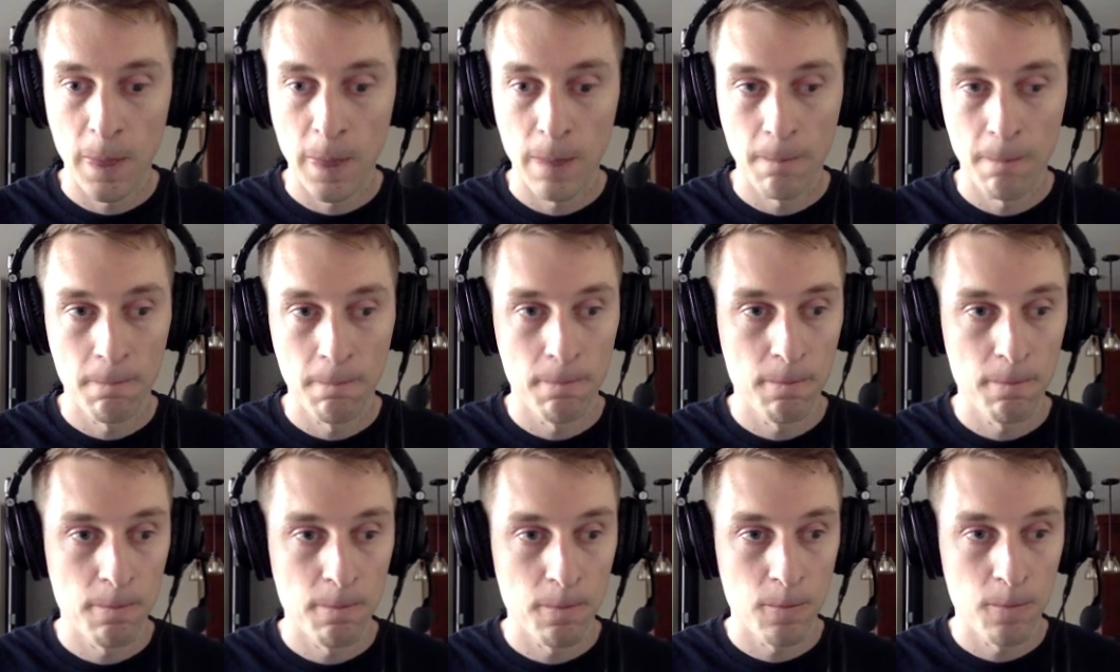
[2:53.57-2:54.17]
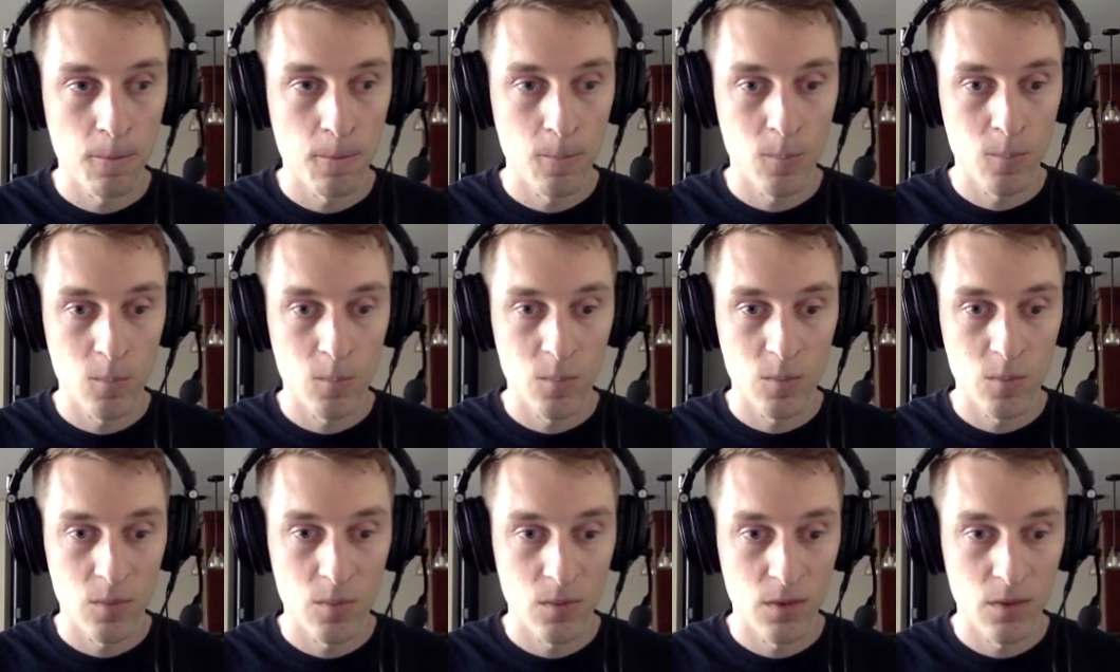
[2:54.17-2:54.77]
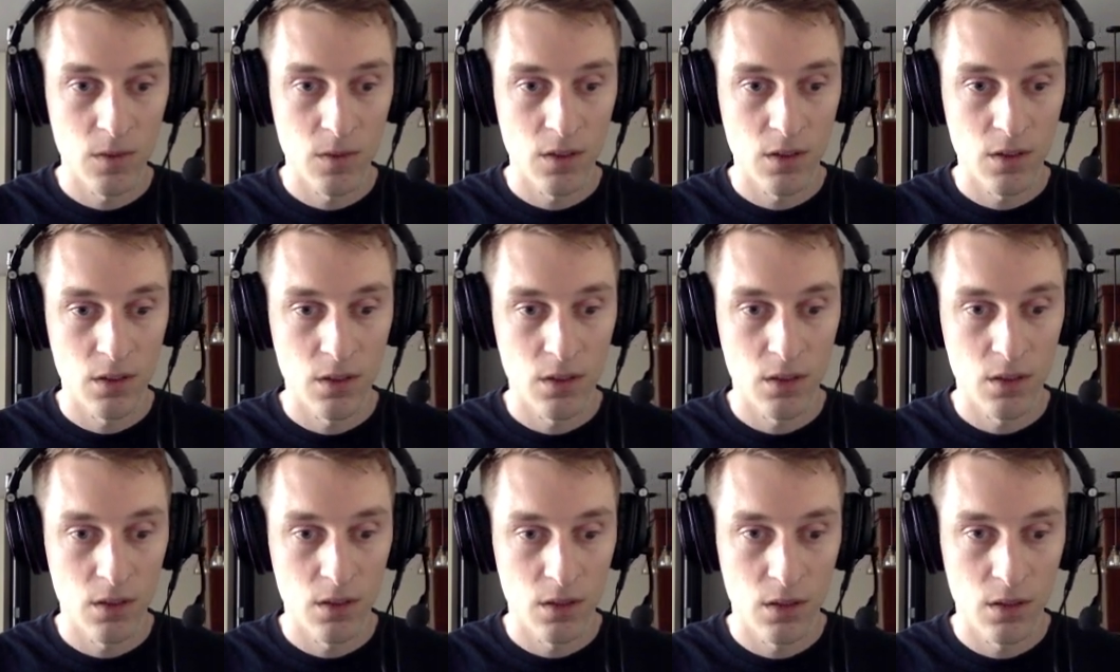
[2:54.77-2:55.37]

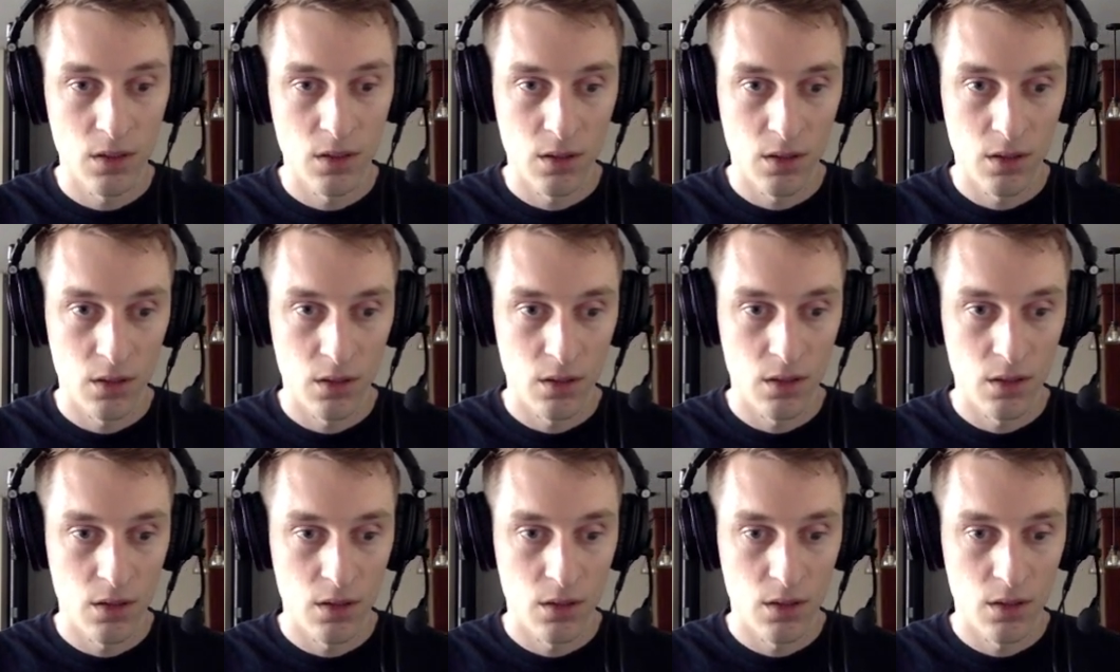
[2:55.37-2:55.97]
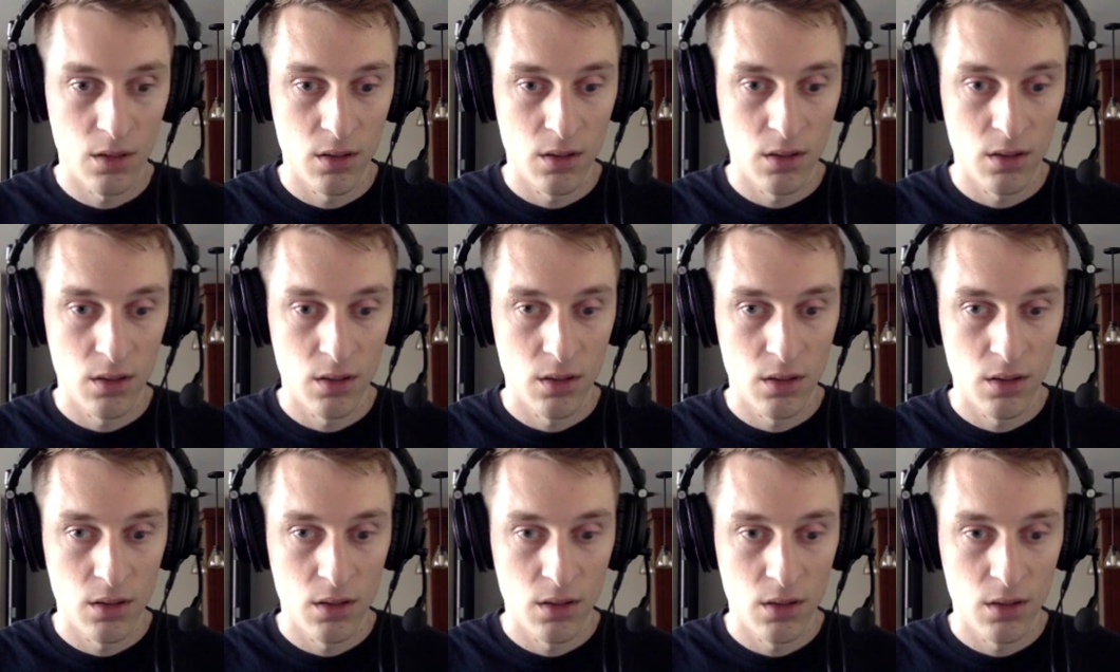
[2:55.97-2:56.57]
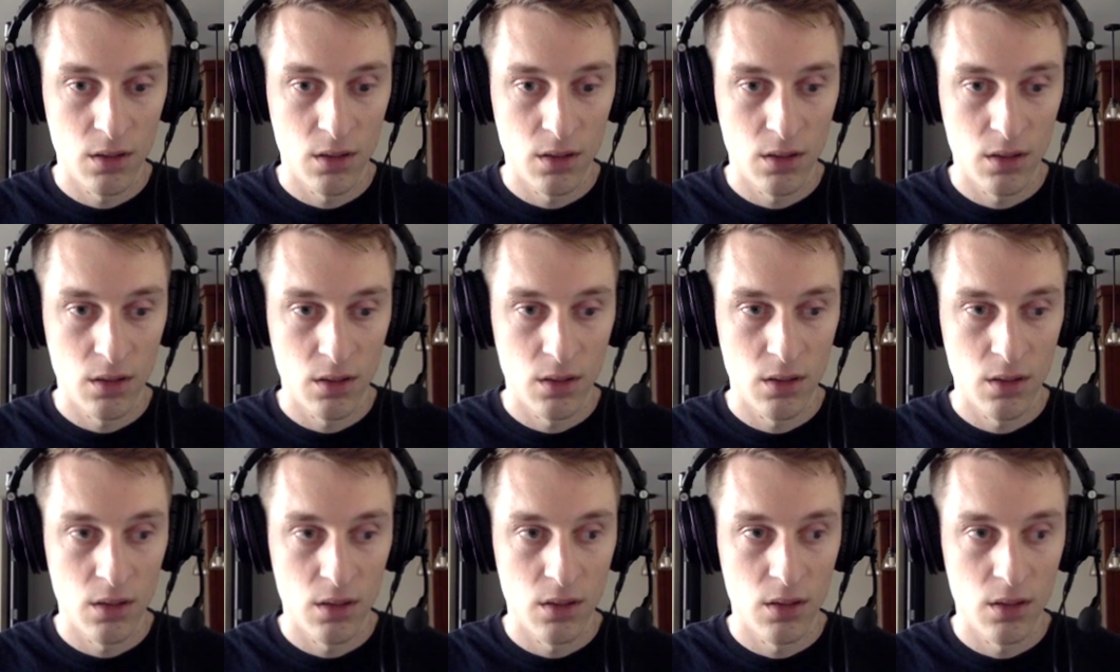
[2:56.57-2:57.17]

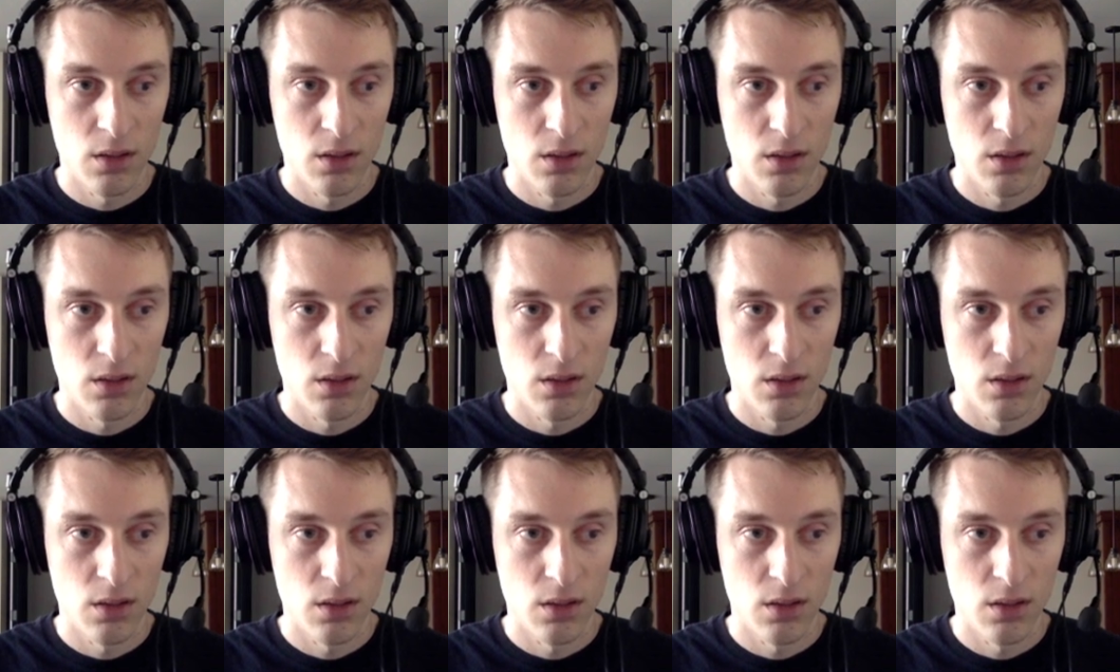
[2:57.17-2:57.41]
(silence)